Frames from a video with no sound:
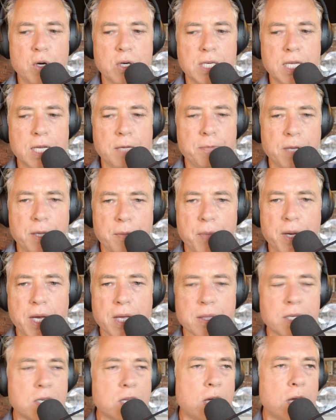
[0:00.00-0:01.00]
deeply
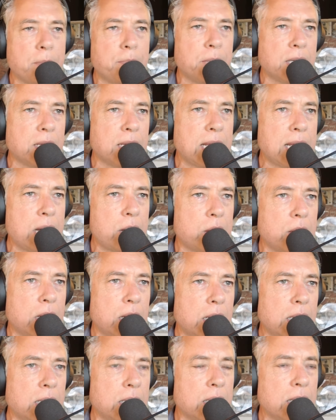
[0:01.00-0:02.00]
about the topic. And now
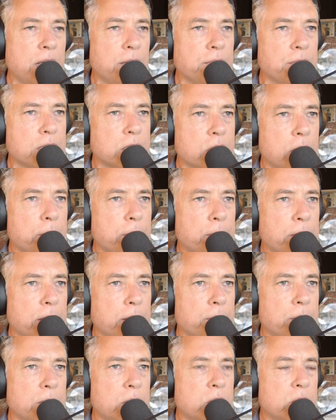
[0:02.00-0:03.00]
I love the topic,
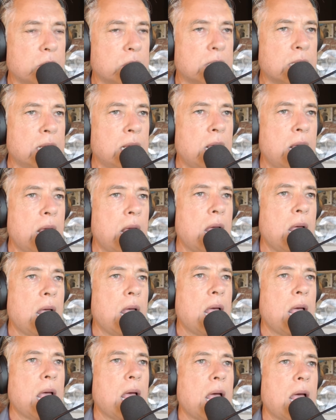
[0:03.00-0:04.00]
because
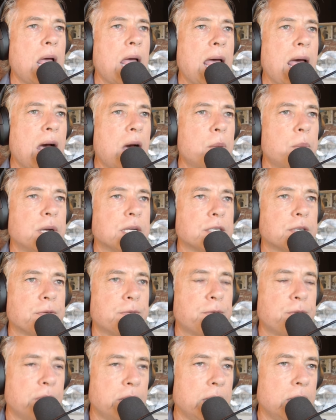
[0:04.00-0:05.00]
how much
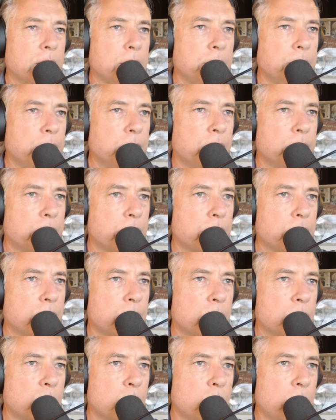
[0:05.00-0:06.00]
freedom
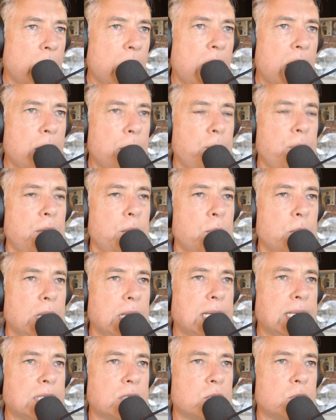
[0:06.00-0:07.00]
would I be
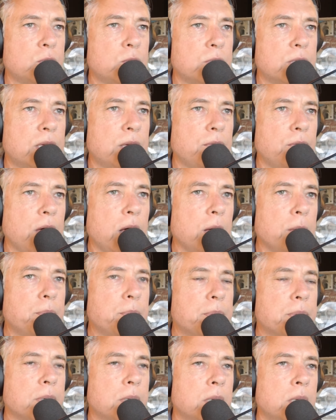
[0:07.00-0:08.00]
willing to give up,
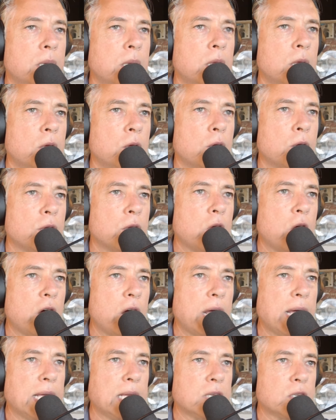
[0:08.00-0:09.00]
all
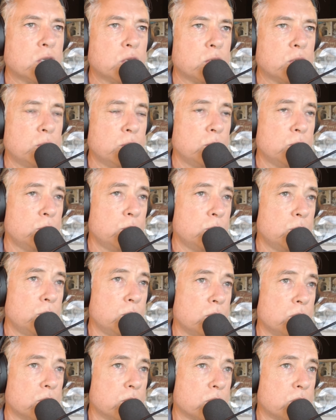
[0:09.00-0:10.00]
right,
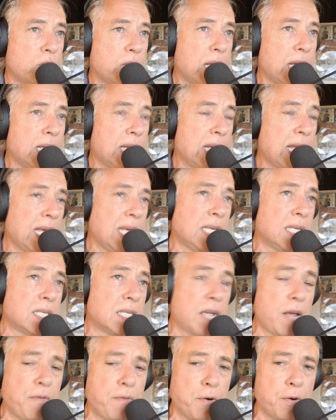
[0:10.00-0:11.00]
to create a
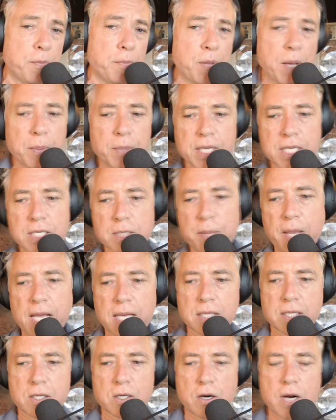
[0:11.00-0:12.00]
safer public
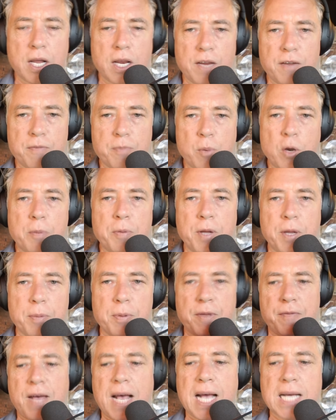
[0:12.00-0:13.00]
space, right? If more
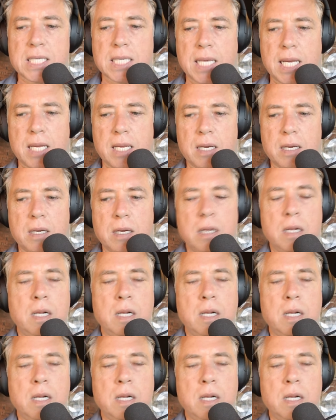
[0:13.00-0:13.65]
people are vaccinated,